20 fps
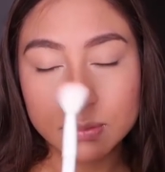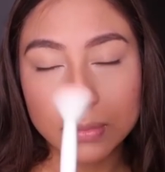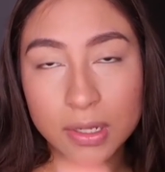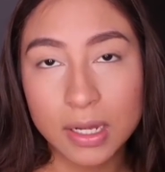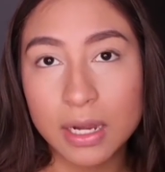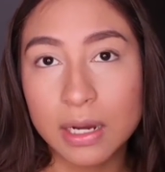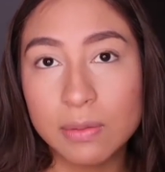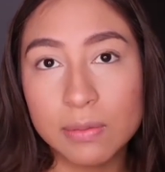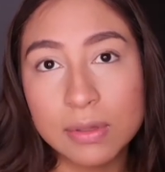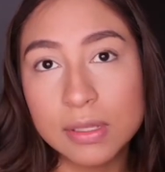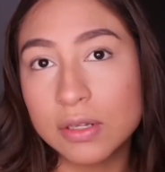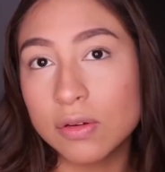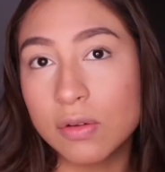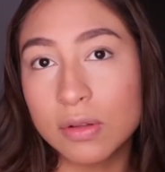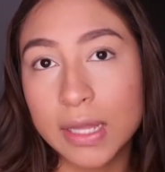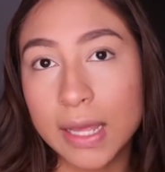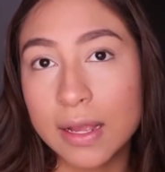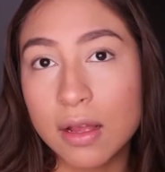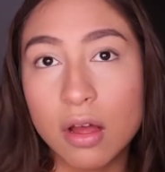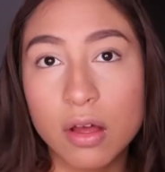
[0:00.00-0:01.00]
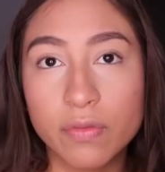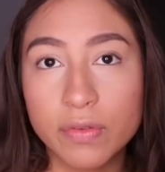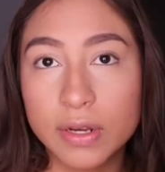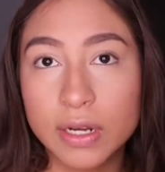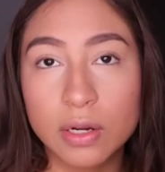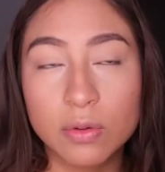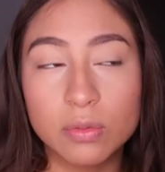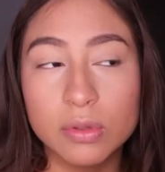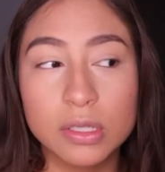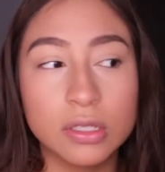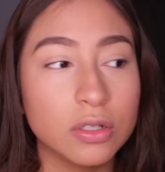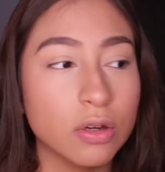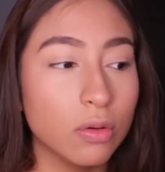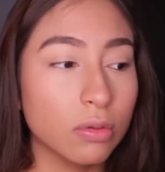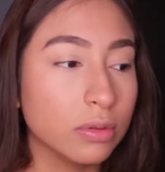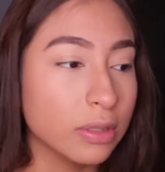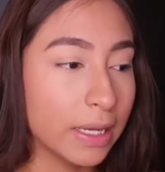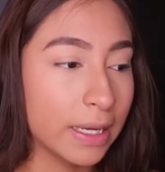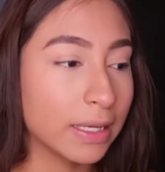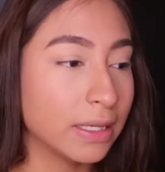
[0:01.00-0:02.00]
But I really don't like coffee, and I really
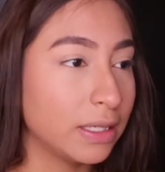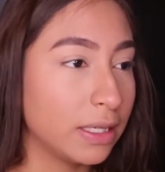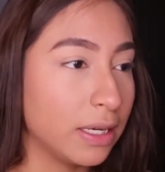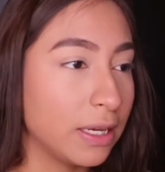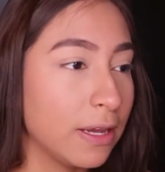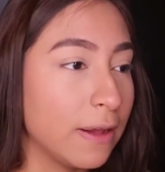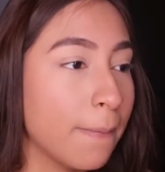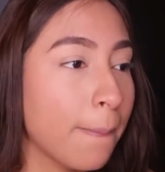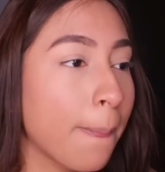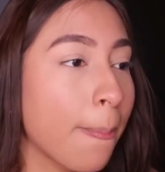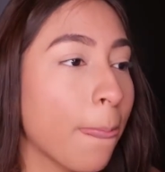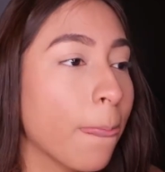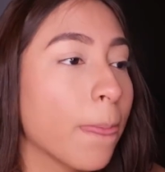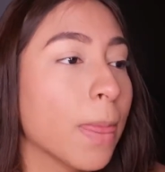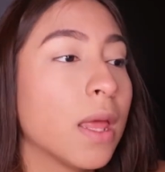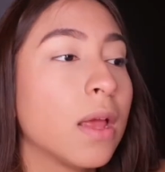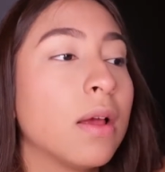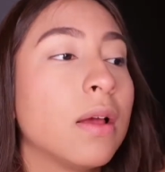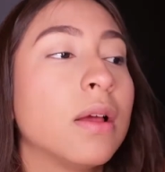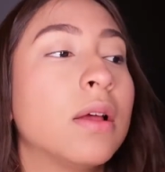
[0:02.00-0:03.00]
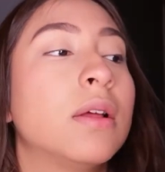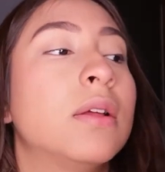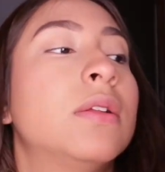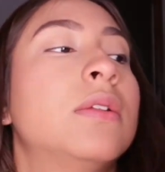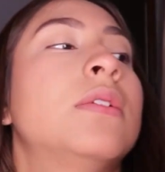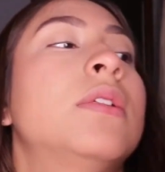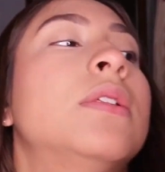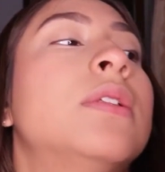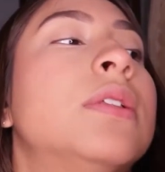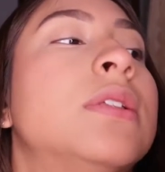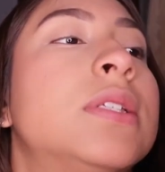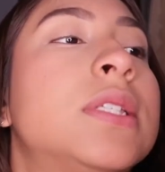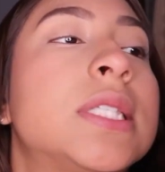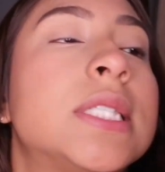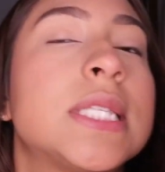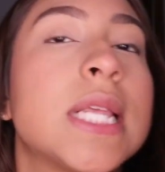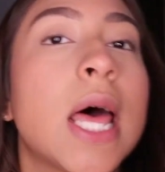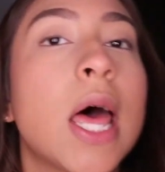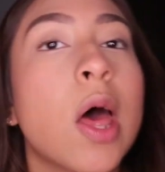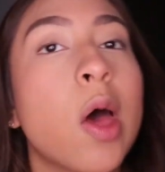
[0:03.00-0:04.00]
don't like tea.
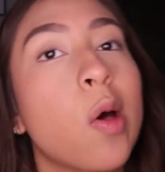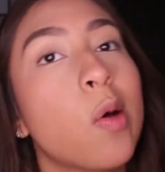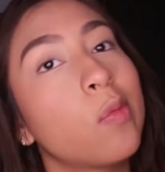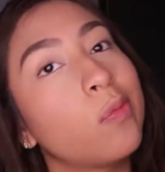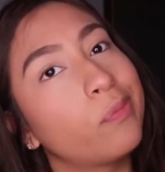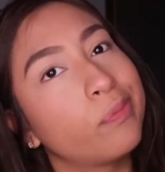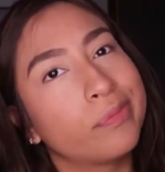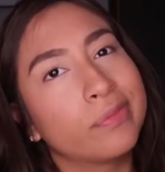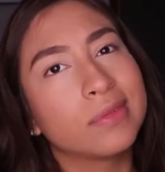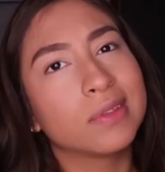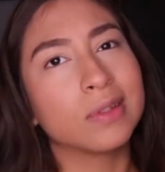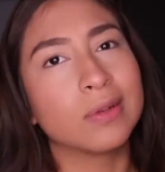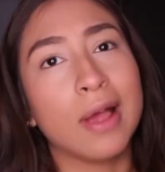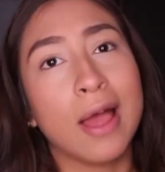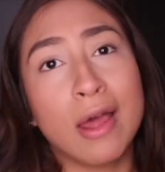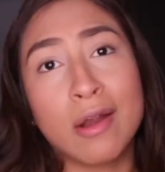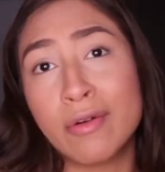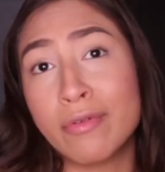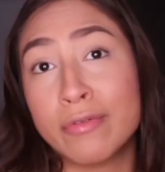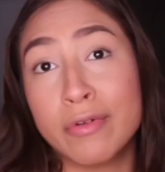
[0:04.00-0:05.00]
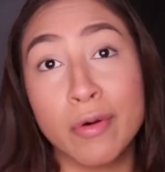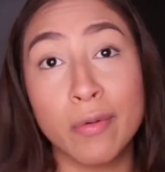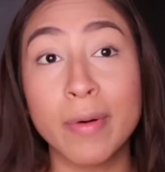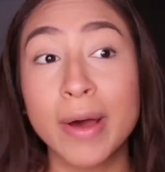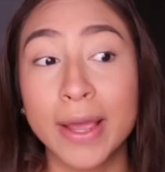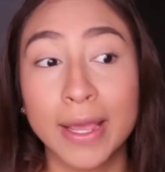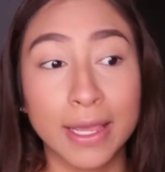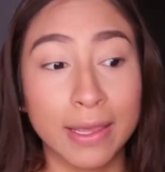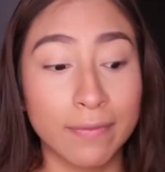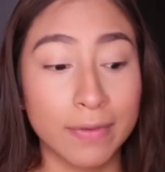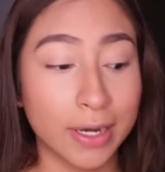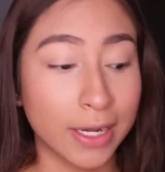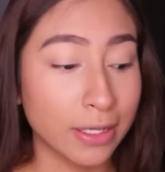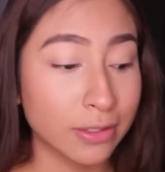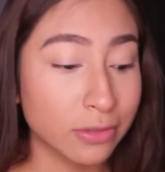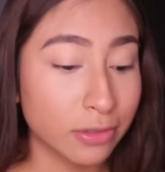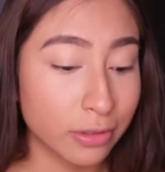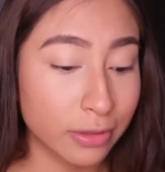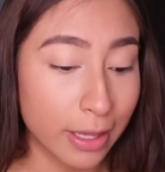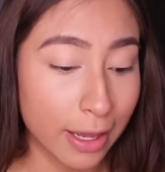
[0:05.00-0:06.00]
So, I don't know why I even
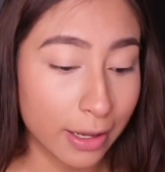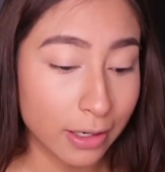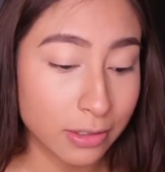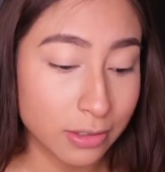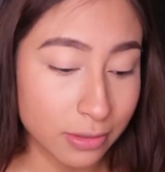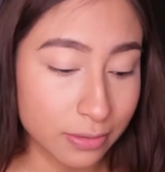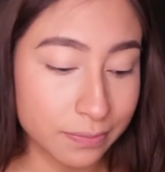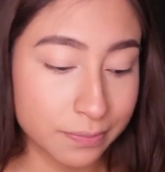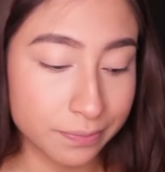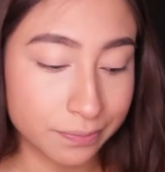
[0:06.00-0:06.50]
answered that.